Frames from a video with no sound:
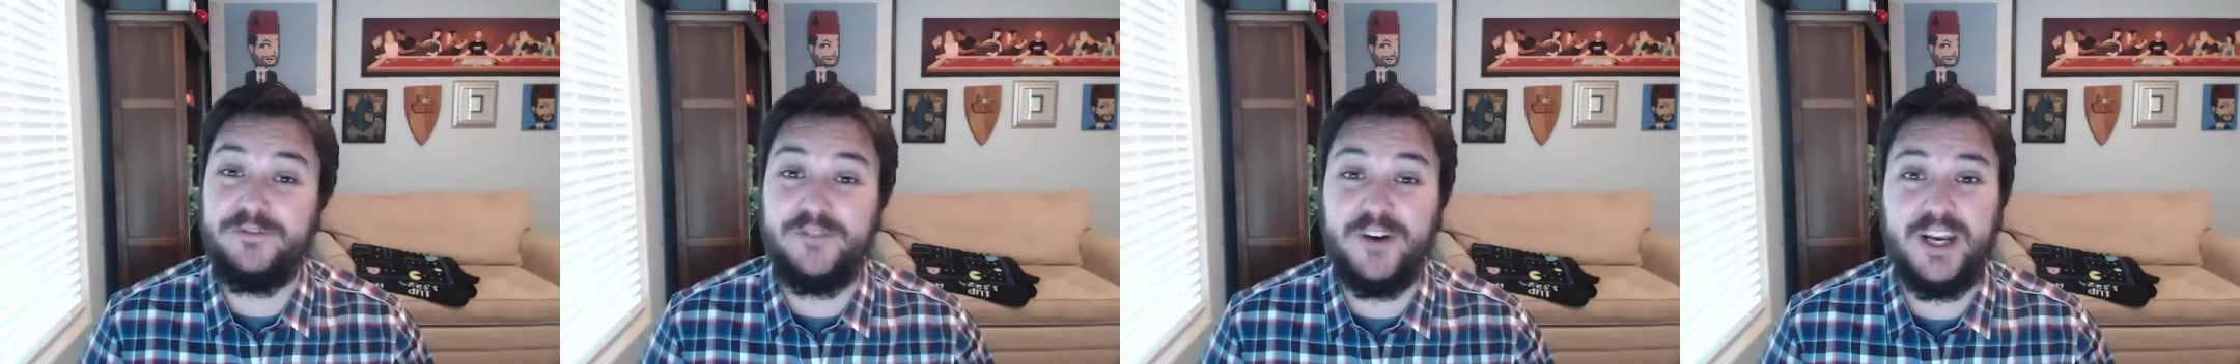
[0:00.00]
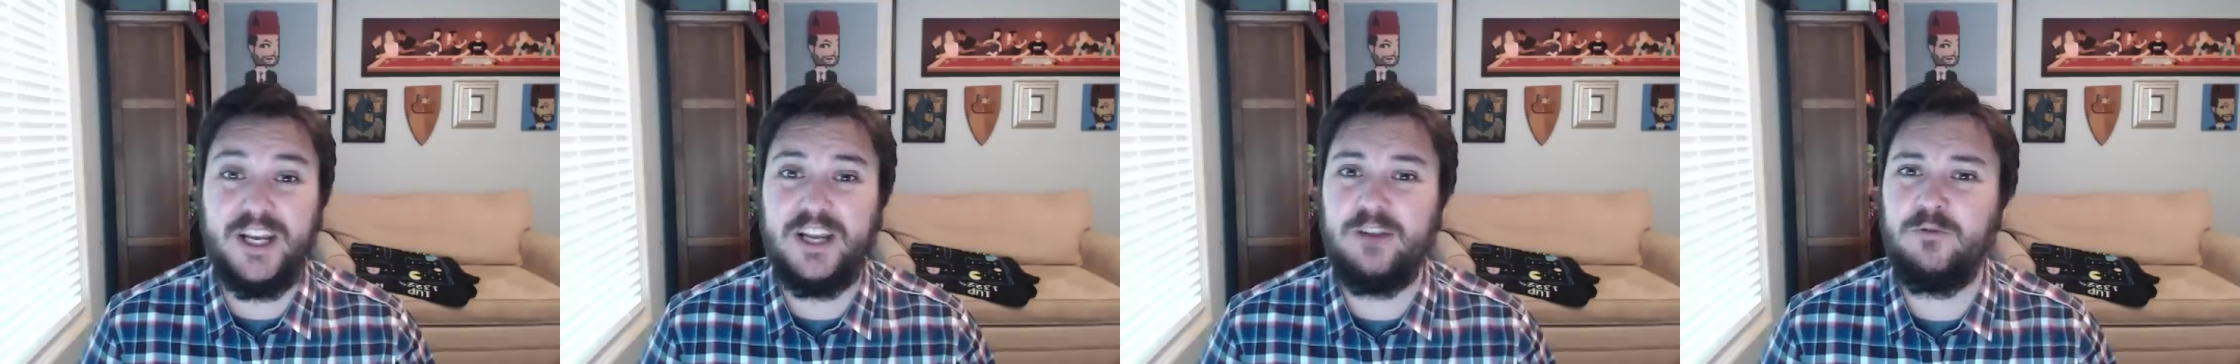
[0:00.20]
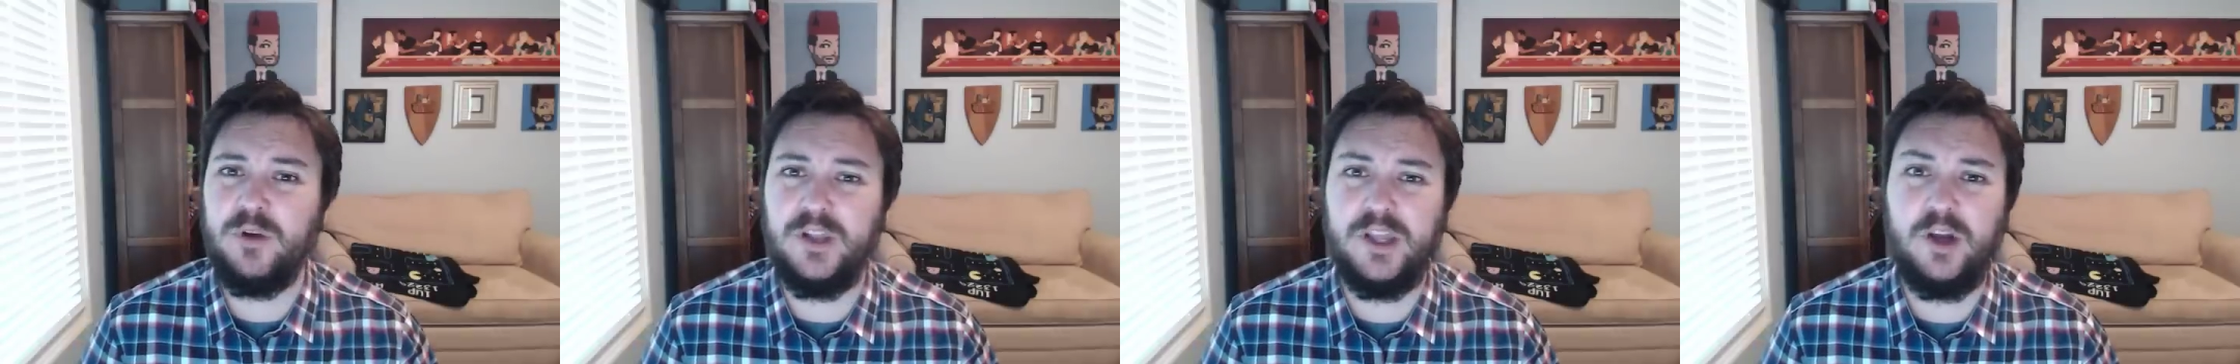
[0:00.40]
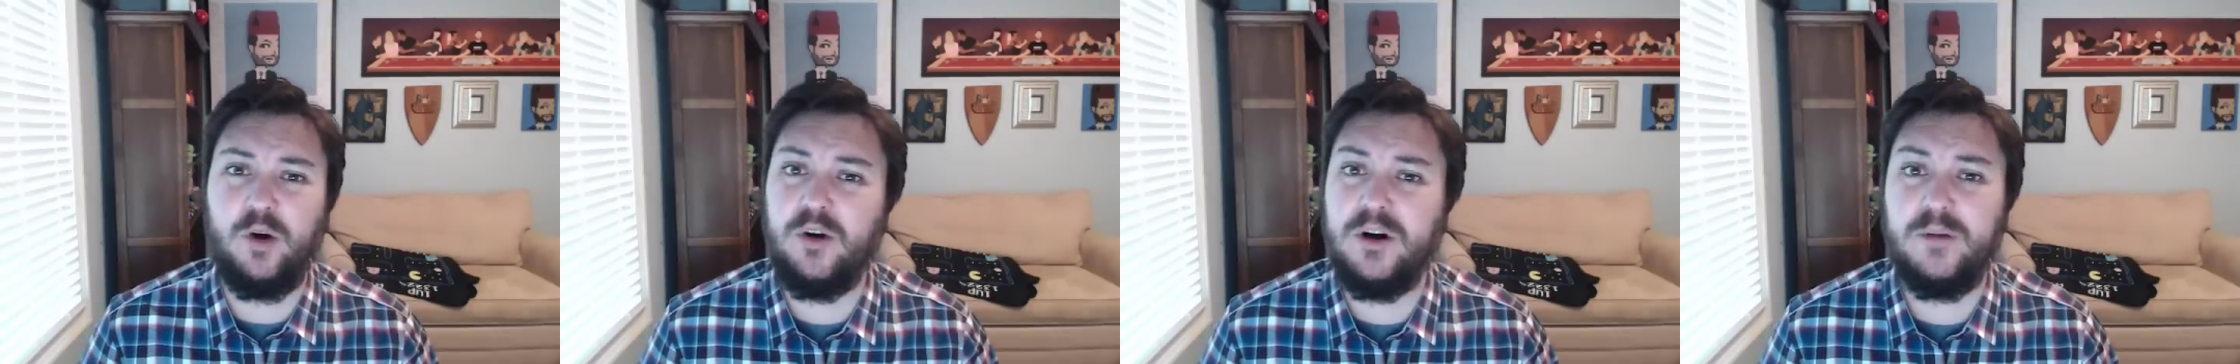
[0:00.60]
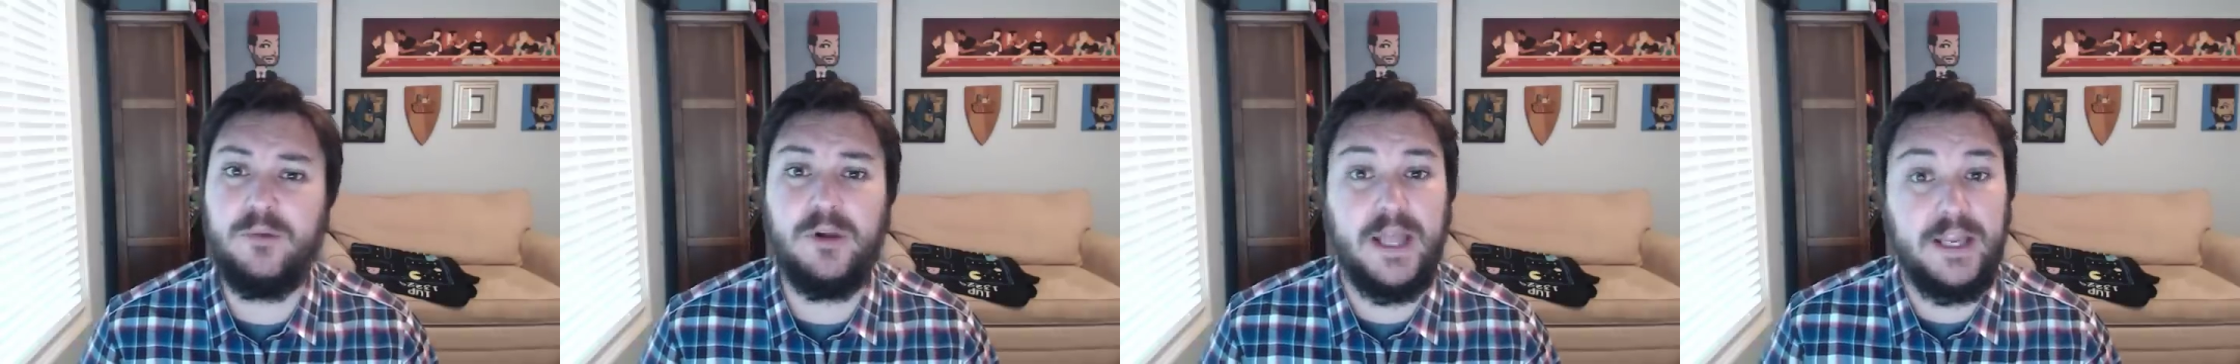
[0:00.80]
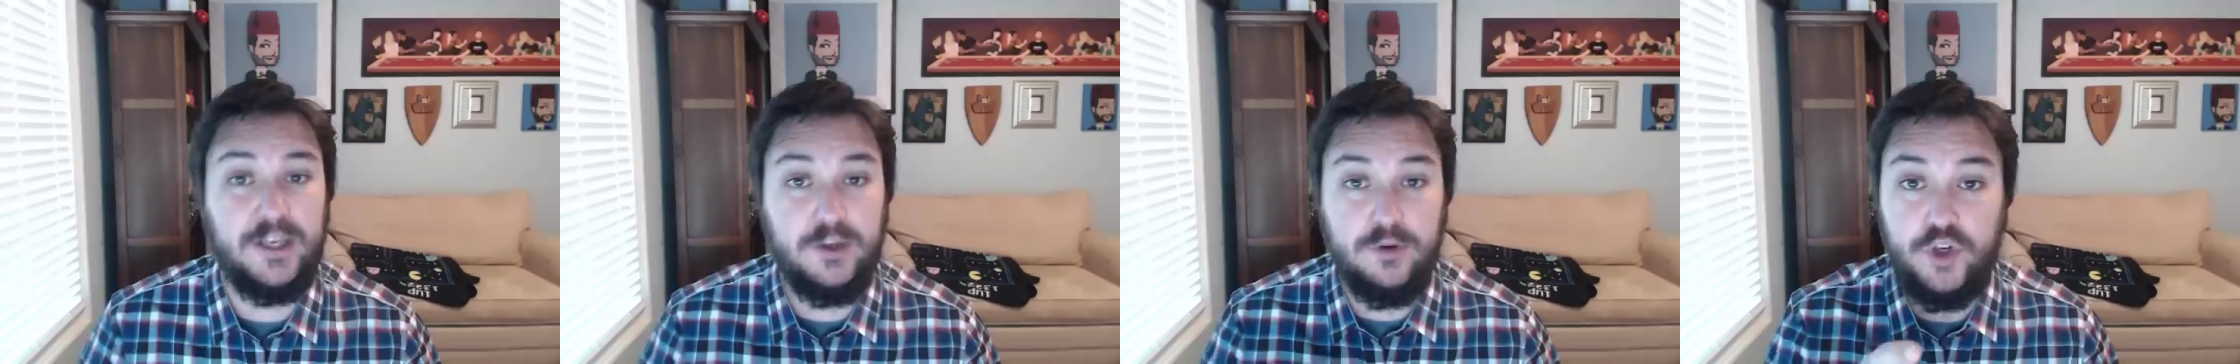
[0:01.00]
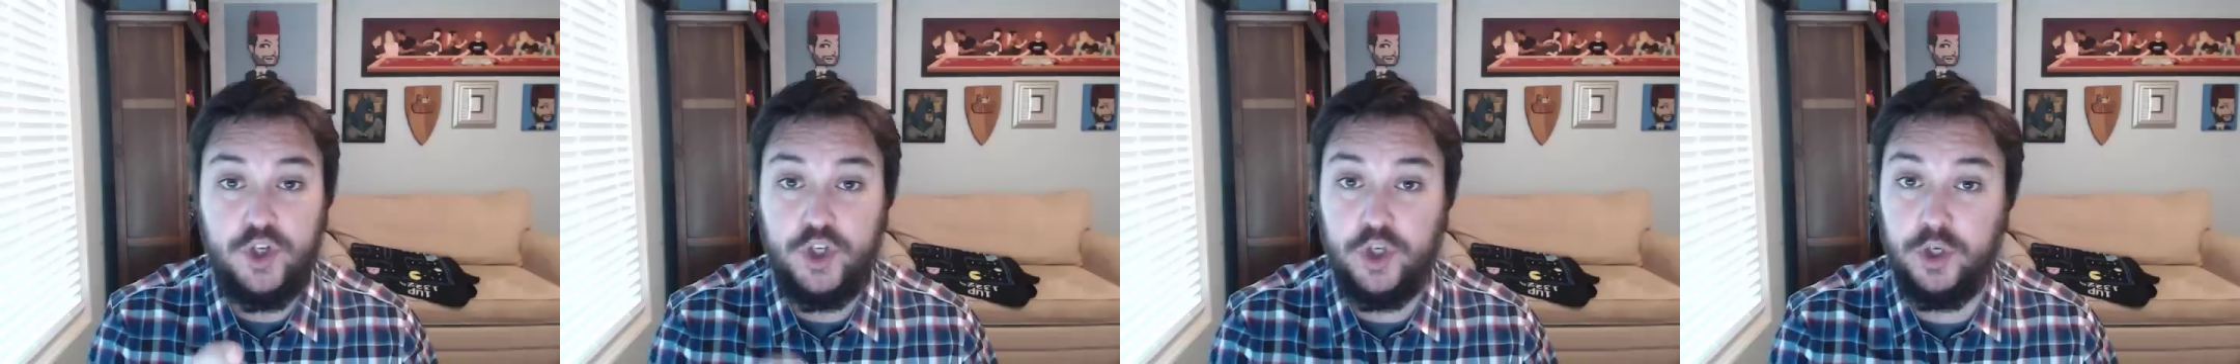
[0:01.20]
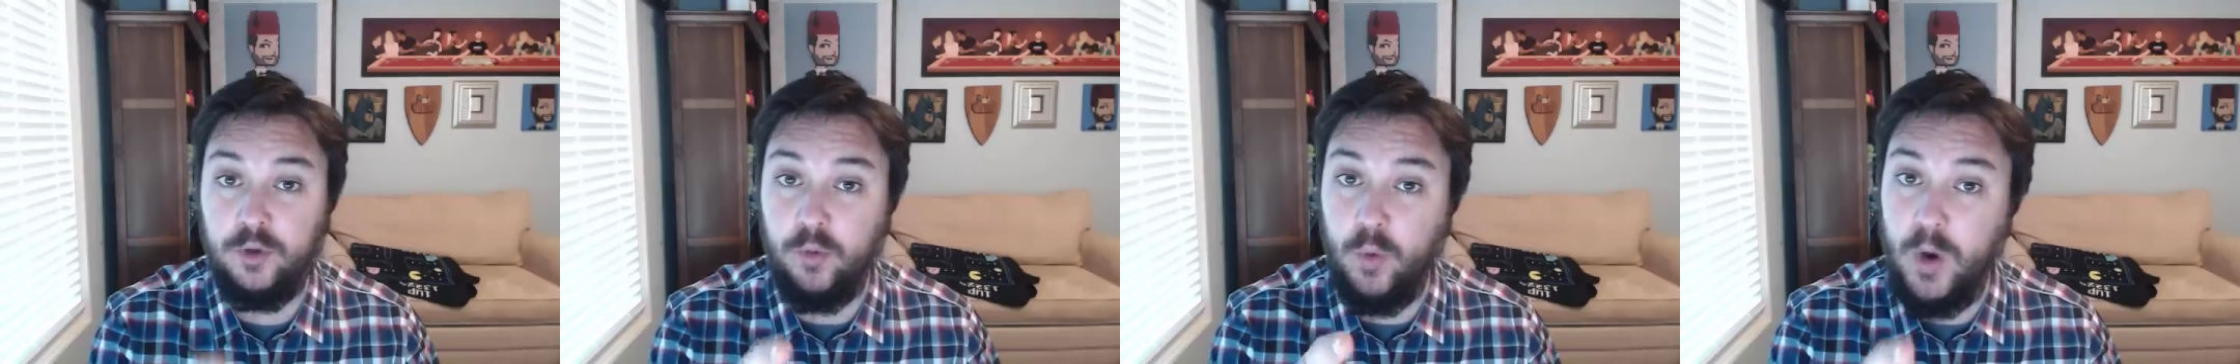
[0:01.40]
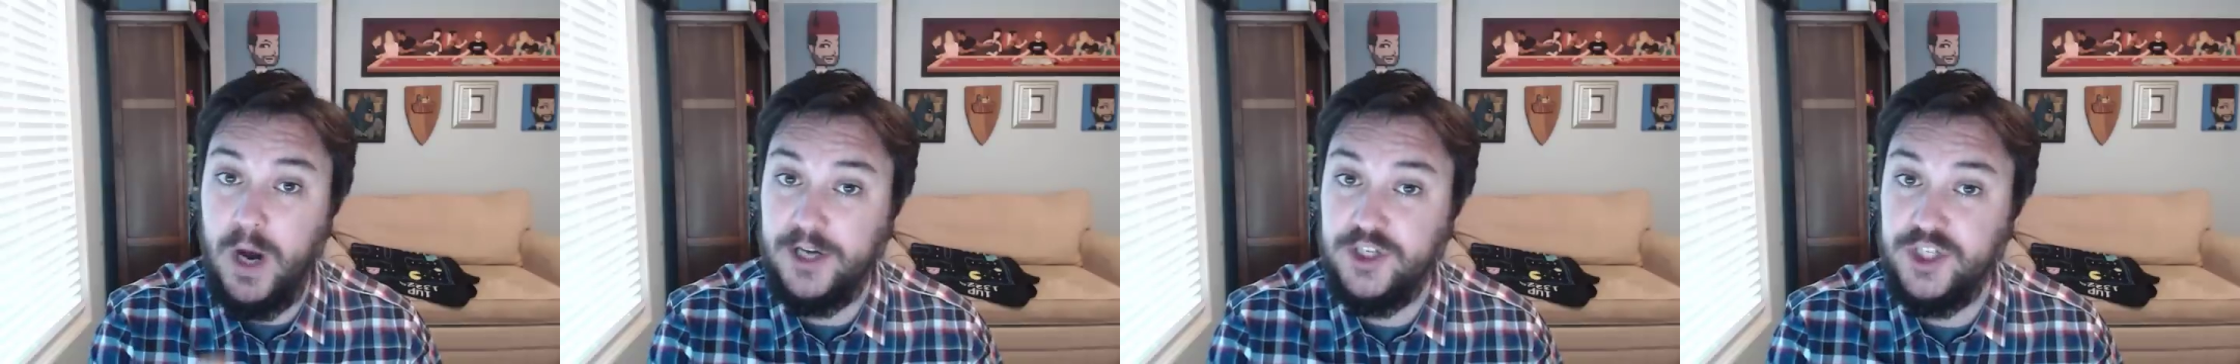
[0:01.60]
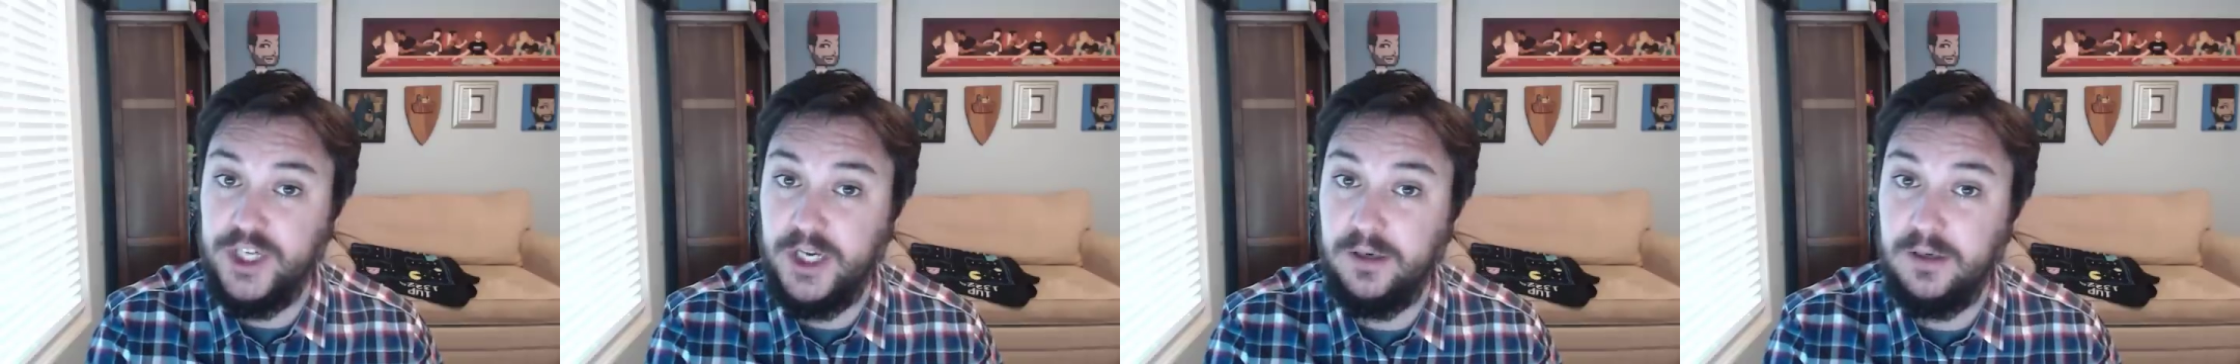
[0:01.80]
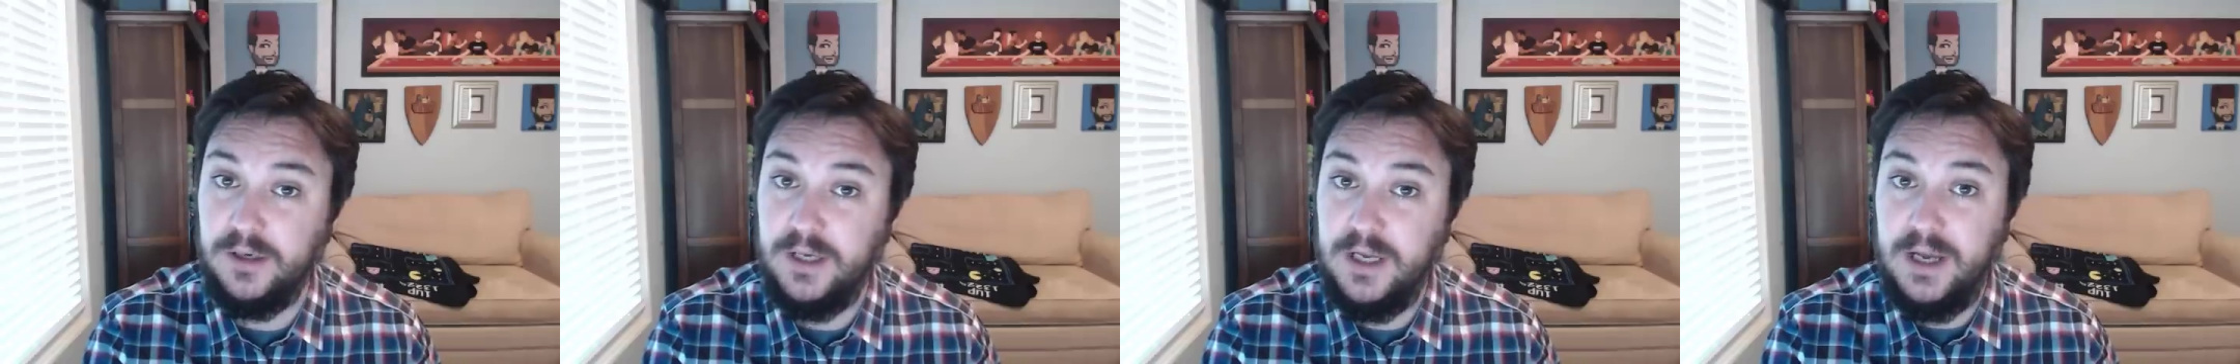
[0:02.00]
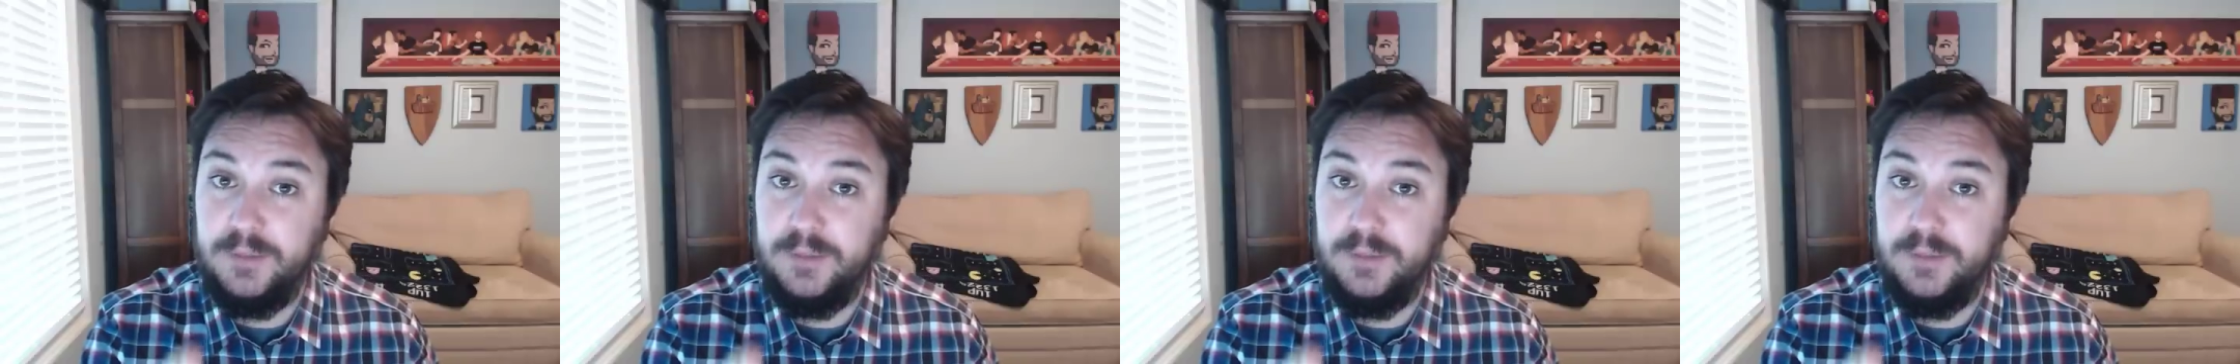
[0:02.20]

funny and really horrible, and you shouldn't watch it.